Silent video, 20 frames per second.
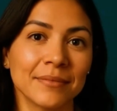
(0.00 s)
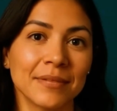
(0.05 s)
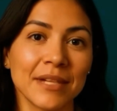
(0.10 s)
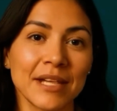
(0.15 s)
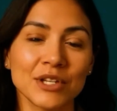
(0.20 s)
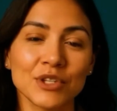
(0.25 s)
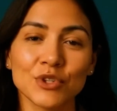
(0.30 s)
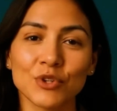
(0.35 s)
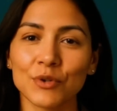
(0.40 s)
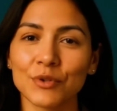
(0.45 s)

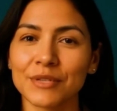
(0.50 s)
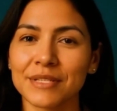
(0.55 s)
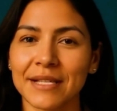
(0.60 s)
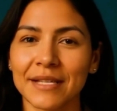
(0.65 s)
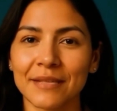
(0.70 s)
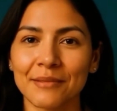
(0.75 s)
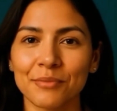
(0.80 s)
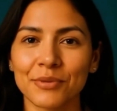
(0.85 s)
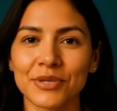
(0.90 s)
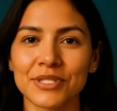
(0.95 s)
Dextrose
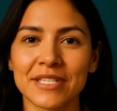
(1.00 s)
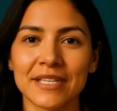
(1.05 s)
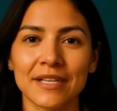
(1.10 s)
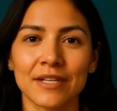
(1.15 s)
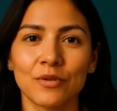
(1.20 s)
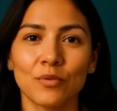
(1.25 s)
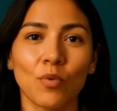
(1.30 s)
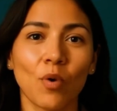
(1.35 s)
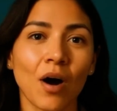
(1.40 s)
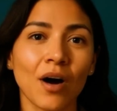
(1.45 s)
10%
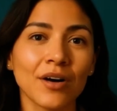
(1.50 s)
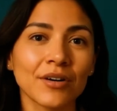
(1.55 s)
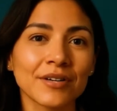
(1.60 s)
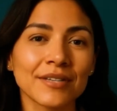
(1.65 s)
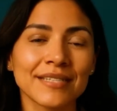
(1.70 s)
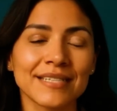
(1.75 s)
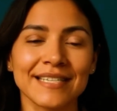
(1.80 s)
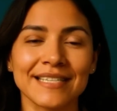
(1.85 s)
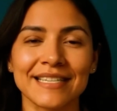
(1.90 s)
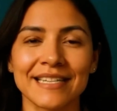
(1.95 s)
in water,
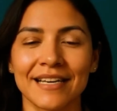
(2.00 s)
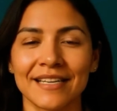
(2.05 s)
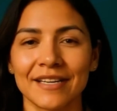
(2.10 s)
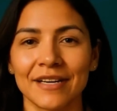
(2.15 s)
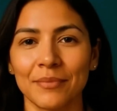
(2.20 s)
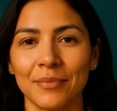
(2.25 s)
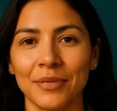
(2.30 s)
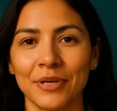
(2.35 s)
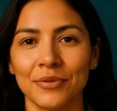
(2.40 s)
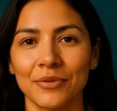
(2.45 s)

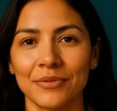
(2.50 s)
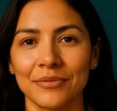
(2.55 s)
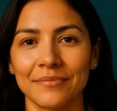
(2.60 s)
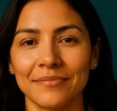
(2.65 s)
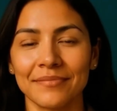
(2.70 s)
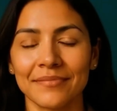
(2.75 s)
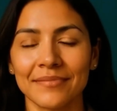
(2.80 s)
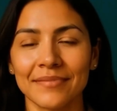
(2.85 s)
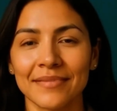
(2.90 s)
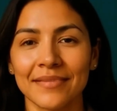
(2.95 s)
D10W.
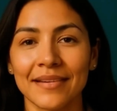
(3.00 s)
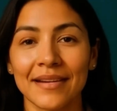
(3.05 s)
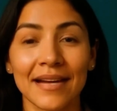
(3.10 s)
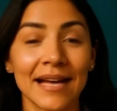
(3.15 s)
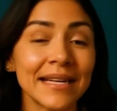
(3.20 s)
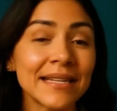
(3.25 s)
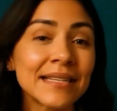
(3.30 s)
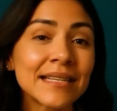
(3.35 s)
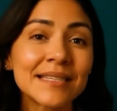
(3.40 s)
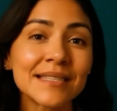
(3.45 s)

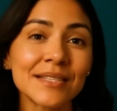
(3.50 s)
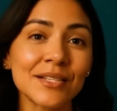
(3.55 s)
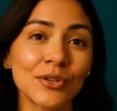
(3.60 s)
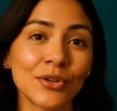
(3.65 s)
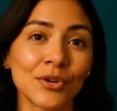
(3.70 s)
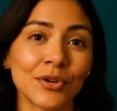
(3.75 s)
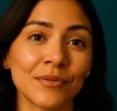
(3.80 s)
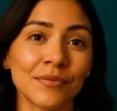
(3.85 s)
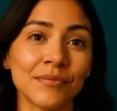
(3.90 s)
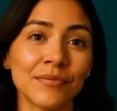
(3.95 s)
NCLEX
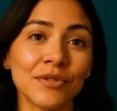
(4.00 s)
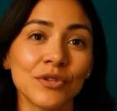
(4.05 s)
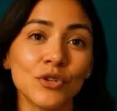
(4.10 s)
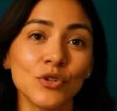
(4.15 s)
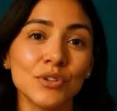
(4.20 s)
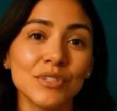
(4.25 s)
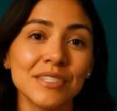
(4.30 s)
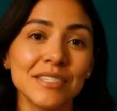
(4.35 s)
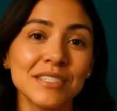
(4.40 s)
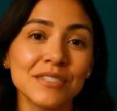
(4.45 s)
alert.
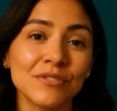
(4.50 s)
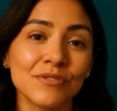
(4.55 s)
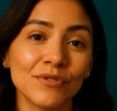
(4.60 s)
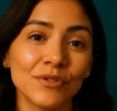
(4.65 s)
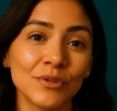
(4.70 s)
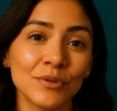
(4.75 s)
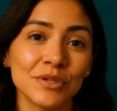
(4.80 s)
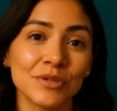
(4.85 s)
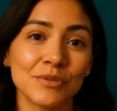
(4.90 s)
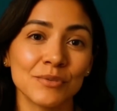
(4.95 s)
Use these
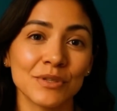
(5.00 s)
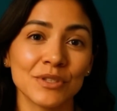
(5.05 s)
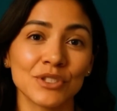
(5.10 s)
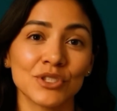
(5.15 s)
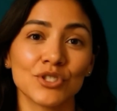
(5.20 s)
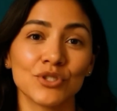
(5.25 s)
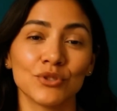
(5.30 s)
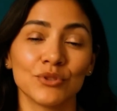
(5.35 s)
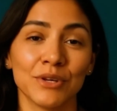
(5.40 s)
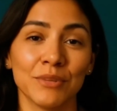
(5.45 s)
fluids with
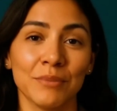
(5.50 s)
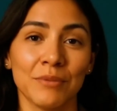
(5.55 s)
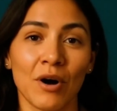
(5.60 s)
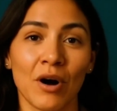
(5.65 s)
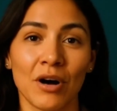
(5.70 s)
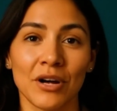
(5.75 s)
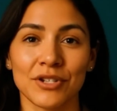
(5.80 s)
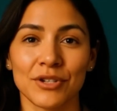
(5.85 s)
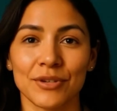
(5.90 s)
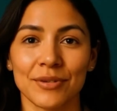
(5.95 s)
extreme
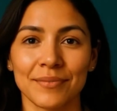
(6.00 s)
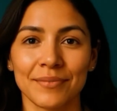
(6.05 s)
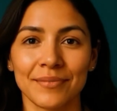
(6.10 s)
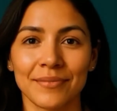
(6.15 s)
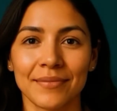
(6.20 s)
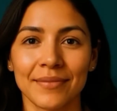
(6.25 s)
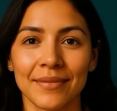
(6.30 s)
caution.